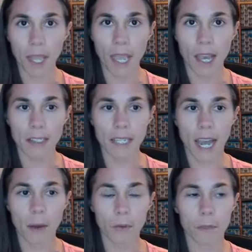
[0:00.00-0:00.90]
and
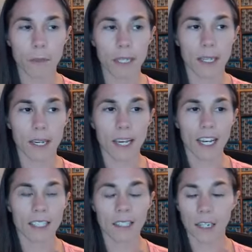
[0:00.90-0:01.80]

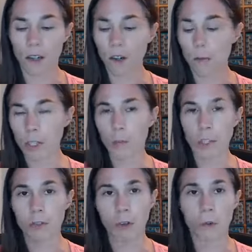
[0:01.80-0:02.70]
it's like, oh, which
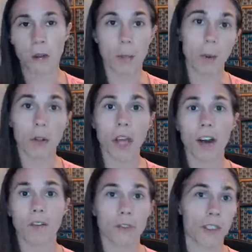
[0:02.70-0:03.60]
ones do I want to pull
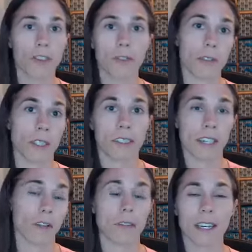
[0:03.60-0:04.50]
out for this student? Because
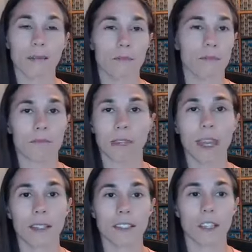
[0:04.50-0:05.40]
I know they
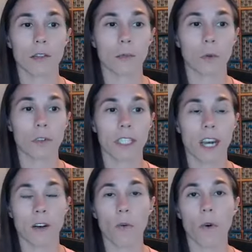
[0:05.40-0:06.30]
can't say those words
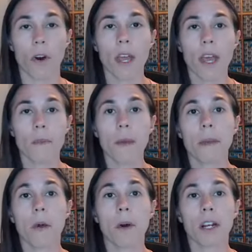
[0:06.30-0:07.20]
yet. Or
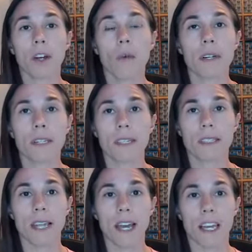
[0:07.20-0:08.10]
maybe I want to go into
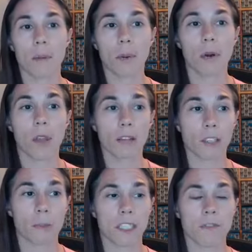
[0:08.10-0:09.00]
this deck and pull out
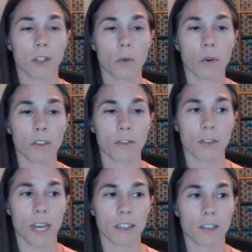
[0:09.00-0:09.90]
specific words
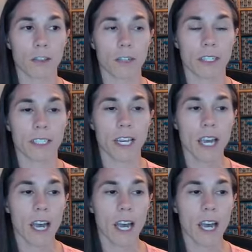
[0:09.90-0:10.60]
for that student.